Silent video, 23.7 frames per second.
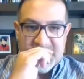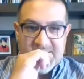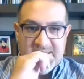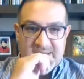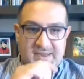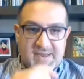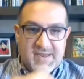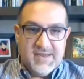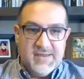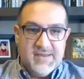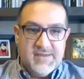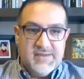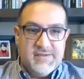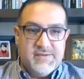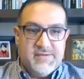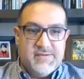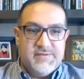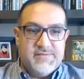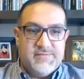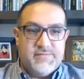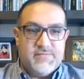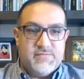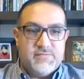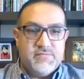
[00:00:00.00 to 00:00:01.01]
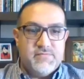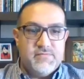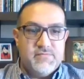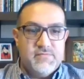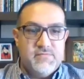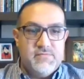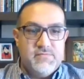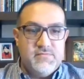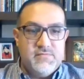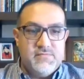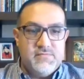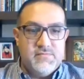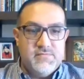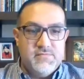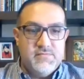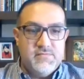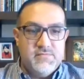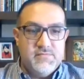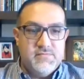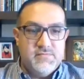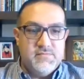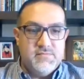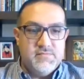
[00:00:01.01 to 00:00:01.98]

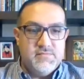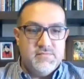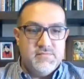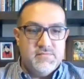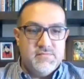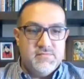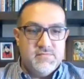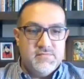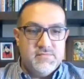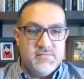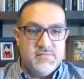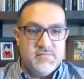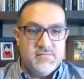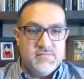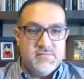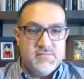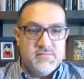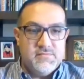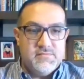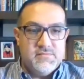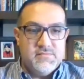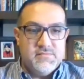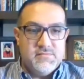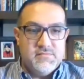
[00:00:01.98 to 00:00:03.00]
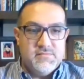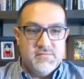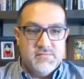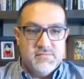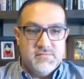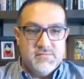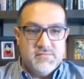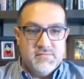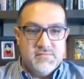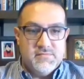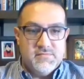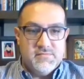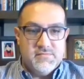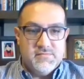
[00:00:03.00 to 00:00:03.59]
No words are spoken by the person on screen.